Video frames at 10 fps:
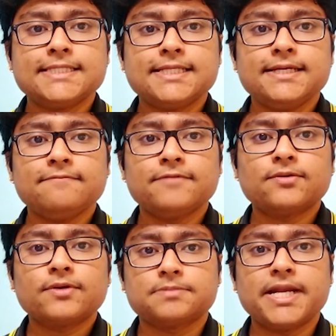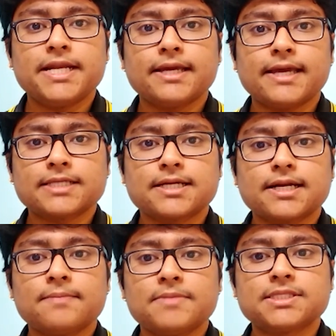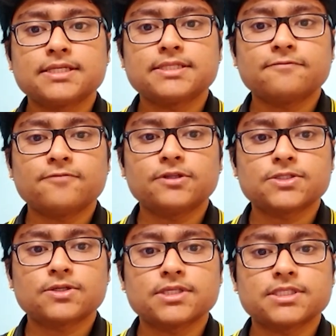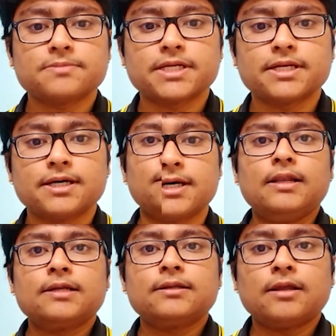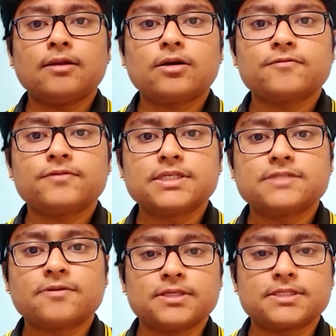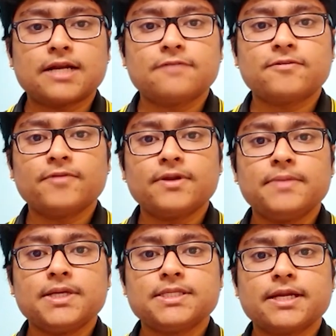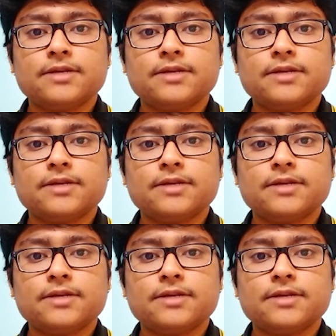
easily without spending extra time in searching for those concepts and learn a lot of things from starting from very basic,